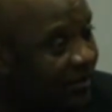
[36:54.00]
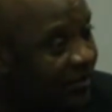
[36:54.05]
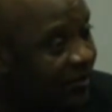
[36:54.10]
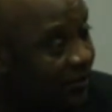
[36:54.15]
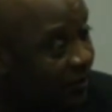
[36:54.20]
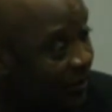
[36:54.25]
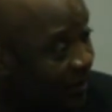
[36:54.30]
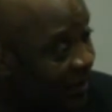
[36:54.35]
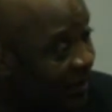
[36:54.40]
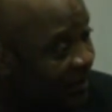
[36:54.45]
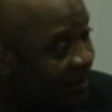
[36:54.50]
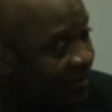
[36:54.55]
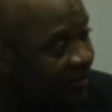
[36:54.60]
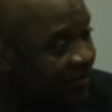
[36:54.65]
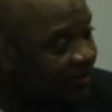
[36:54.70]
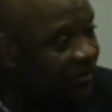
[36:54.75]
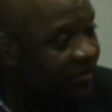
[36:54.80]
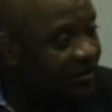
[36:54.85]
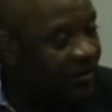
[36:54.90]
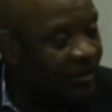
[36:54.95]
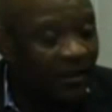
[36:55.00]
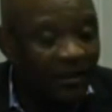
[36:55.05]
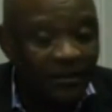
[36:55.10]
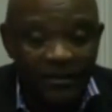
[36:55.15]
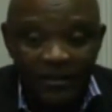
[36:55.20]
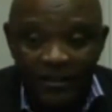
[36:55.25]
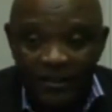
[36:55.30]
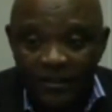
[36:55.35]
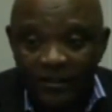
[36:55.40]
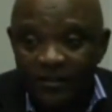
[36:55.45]
today to
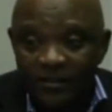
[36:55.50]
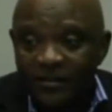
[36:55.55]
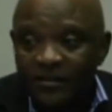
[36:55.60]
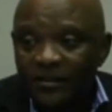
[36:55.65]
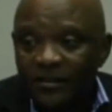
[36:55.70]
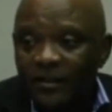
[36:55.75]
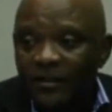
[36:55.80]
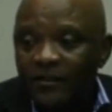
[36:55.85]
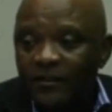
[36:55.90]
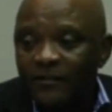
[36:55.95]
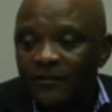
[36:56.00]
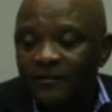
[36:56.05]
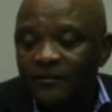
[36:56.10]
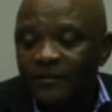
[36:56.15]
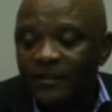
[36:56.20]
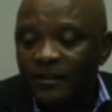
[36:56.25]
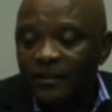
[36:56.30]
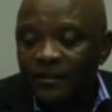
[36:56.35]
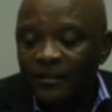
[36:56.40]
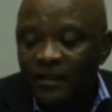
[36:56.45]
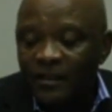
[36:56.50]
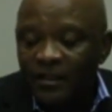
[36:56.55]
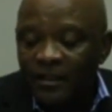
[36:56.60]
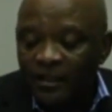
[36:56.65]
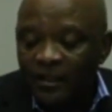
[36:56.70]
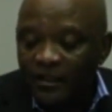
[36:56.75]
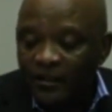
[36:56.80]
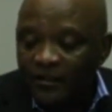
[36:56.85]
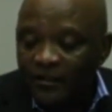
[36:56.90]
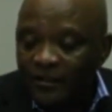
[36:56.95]
discuss
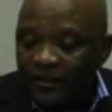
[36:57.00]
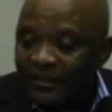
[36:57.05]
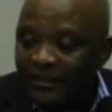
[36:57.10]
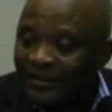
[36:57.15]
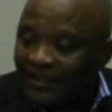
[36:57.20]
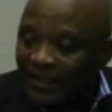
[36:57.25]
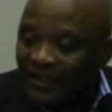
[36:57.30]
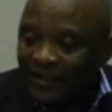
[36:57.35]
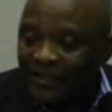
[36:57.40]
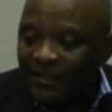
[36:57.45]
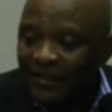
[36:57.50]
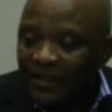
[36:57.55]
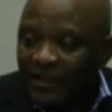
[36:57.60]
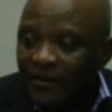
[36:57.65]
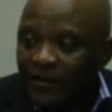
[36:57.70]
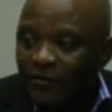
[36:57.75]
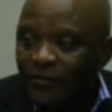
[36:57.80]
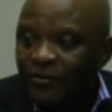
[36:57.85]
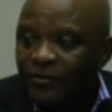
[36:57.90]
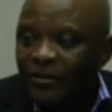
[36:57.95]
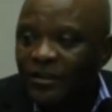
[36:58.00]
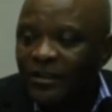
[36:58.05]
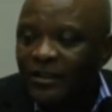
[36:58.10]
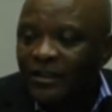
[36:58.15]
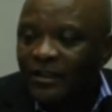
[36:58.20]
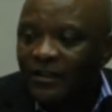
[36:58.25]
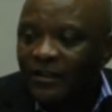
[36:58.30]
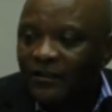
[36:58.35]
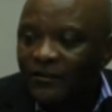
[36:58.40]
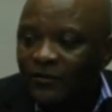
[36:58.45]
exactly how
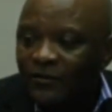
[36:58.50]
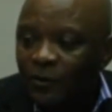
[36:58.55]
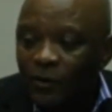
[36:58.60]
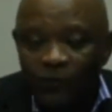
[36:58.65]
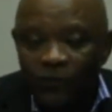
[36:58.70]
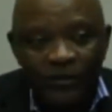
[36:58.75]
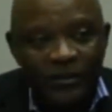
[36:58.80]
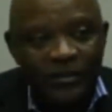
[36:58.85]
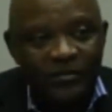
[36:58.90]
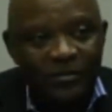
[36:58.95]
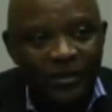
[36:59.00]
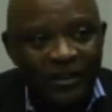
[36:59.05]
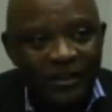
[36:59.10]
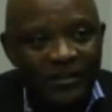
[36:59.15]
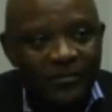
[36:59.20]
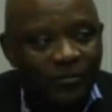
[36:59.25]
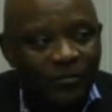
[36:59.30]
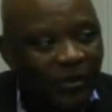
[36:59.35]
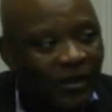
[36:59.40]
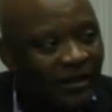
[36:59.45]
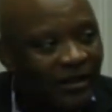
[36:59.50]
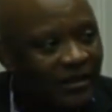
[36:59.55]
COVID might impact